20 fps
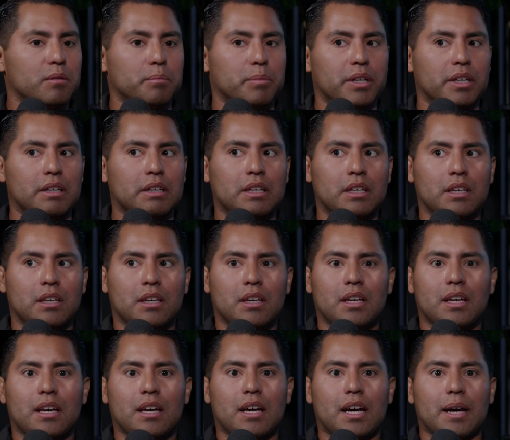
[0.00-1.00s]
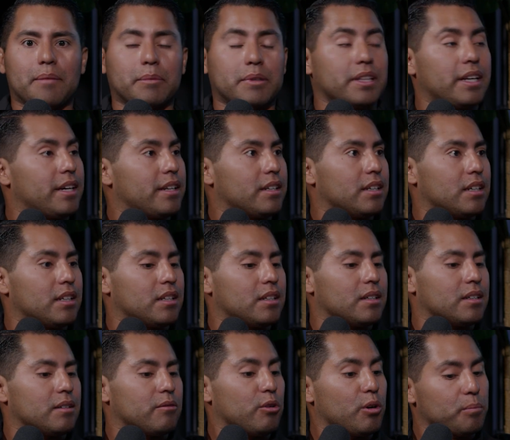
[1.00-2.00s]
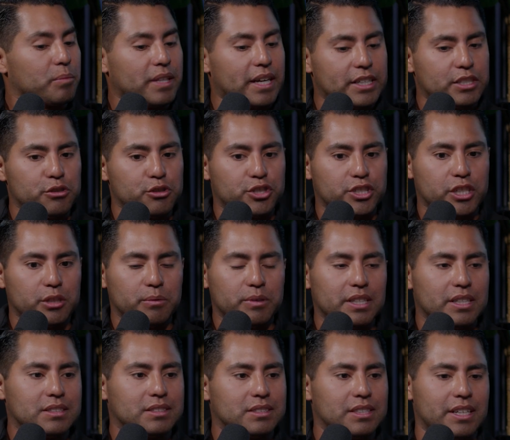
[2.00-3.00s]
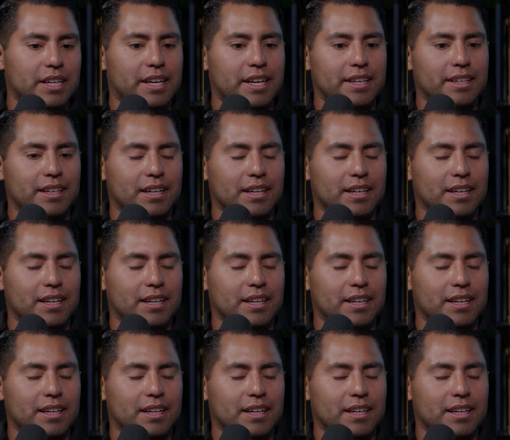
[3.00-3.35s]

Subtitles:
But I'm glad, I'm glad you shared it with us today.